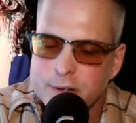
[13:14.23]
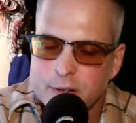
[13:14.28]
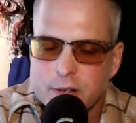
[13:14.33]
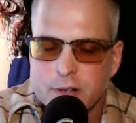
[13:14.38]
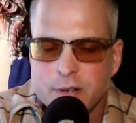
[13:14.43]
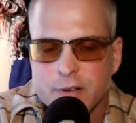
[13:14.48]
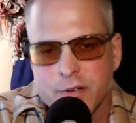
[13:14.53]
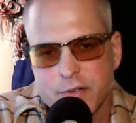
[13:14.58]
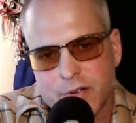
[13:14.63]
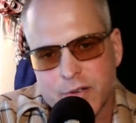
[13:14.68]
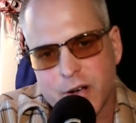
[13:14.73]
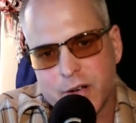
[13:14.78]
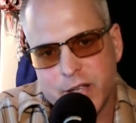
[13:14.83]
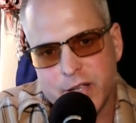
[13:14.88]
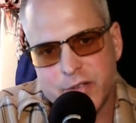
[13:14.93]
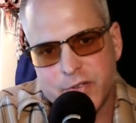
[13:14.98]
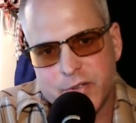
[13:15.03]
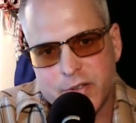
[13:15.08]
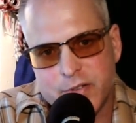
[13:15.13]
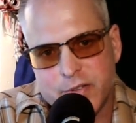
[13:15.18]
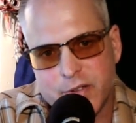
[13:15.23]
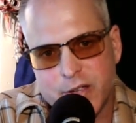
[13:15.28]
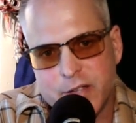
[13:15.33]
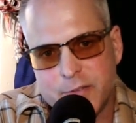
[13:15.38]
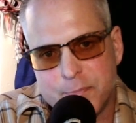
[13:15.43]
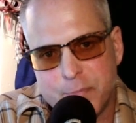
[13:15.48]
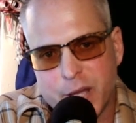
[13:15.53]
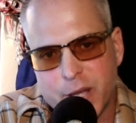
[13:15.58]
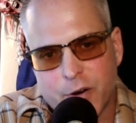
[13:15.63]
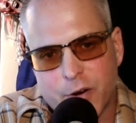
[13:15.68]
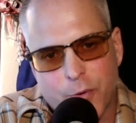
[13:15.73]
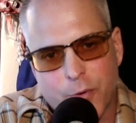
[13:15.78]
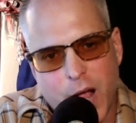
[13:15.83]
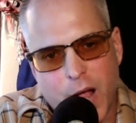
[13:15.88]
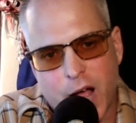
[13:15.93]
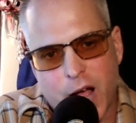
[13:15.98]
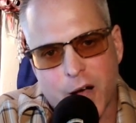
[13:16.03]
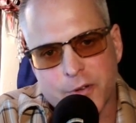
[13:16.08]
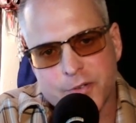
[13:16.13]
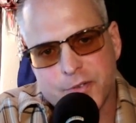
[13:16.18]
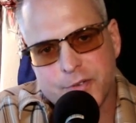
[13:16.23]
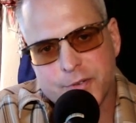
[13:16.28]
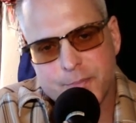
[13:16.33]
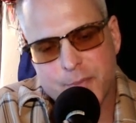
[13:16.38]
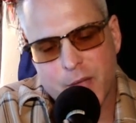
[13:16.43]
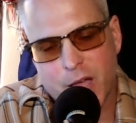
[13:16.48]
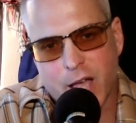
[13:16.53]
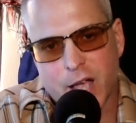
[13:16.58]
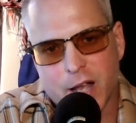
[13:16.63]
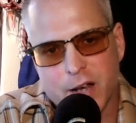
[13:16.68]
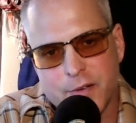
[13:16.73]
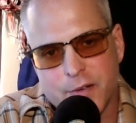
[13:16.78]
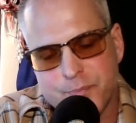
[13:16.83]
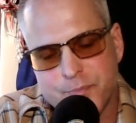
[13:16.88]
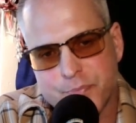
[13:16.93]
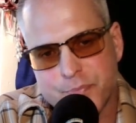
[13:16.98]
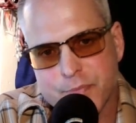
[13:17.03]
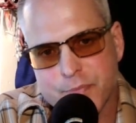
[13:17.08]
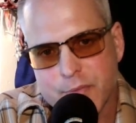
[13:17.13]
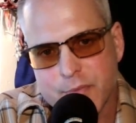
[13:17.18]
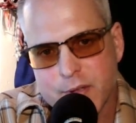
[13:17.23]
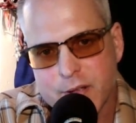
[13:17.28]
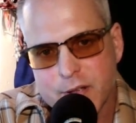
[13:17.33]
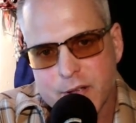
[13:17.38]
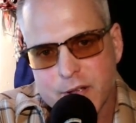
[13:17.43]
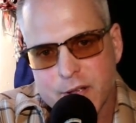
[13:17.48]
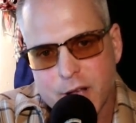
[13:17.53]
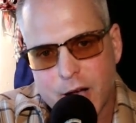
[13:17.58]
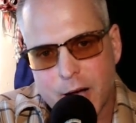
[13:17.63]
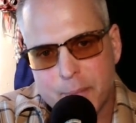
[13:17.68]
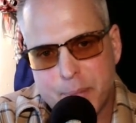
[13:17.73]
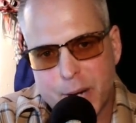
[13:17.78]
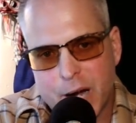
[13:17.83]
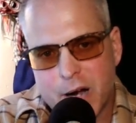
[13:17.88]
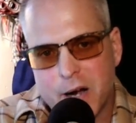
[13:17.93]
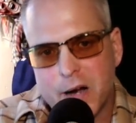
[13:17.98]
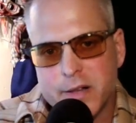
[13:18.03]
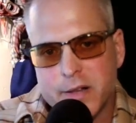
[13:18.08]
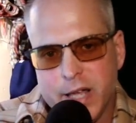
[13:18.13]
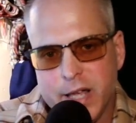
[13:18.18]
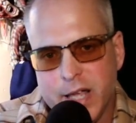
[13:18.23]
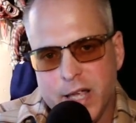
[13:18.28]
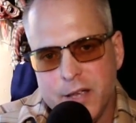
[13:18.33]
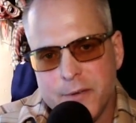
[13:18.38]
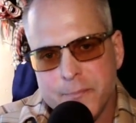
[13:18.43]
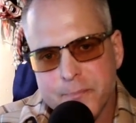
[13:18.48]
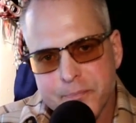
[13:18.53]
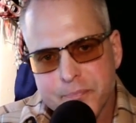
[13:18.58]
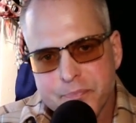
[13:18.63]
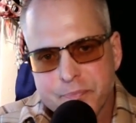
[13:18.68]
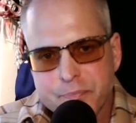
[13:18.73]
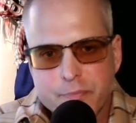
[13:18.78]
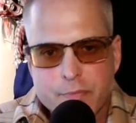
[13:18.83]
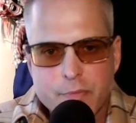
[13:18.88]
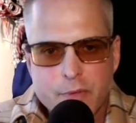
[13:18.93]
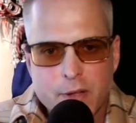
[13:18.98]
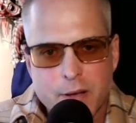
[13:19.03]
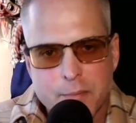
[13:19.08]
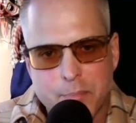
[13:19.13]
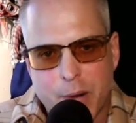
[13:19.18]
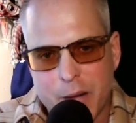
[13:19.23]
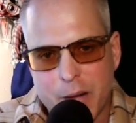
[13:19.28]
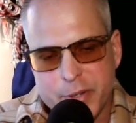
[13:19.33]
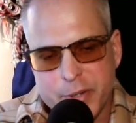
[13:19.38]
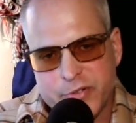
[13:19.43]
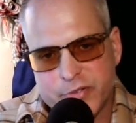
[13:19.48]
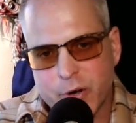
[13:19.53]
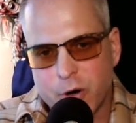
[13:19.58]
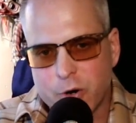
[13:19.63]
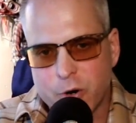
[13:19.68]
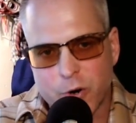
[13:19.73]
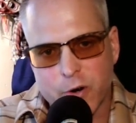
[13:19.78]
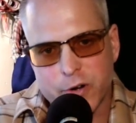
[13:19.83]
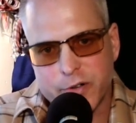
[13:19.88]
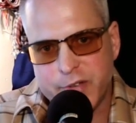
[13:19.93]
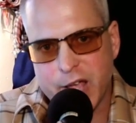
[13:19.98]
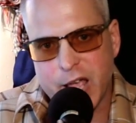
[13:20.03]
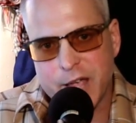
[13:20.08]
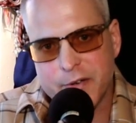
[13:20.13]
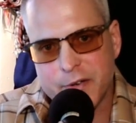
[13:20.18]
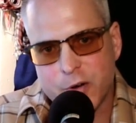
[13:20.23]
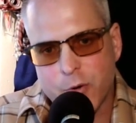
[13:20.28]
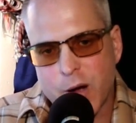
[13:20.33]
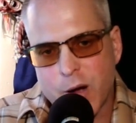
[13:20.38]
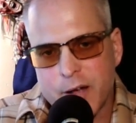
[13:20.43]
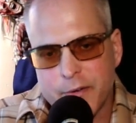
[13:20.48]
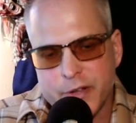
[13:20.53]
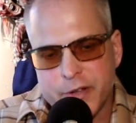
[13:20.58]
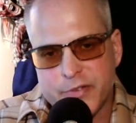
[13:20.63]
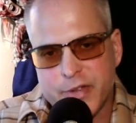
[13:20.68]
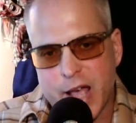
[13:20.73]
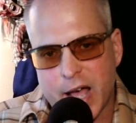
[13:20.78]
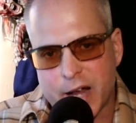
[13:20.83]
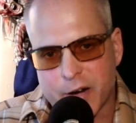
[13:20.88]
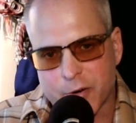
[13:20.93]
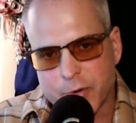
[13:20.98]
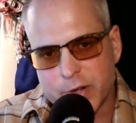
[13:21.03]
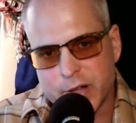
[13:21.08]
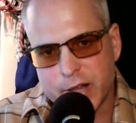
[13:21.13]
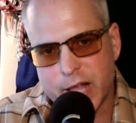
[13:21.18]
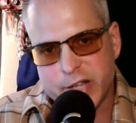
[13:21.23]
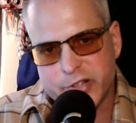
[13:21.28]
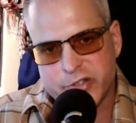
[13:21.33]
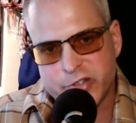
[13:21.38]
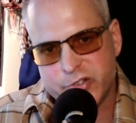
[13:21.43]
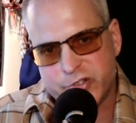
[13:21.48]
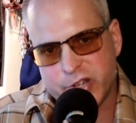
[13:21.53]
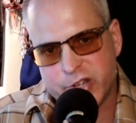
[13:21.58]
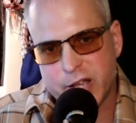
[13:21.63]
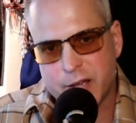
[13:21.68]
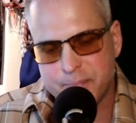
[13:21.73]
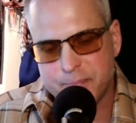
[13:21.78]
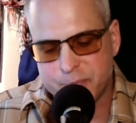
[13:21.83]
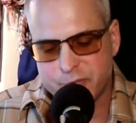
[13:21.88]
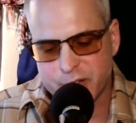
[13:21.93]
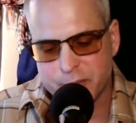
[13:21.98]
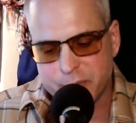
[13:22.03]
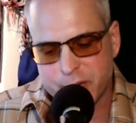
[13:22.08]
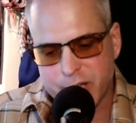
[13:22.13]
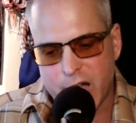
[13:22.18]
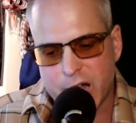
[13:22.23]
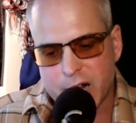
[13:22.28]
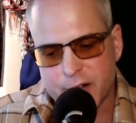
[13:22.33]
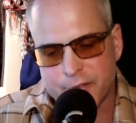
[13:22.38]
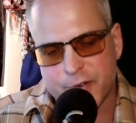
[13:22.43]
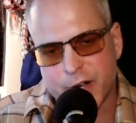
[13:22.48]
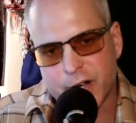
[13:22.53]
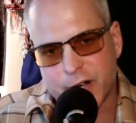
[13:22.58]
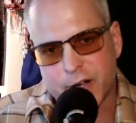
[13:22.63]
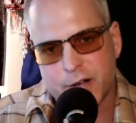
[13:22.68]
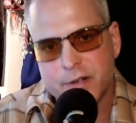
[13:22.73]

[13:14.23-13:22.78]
So he's been around, and apparently Bobby Soto or David Cuevas had a relationship, some kind of a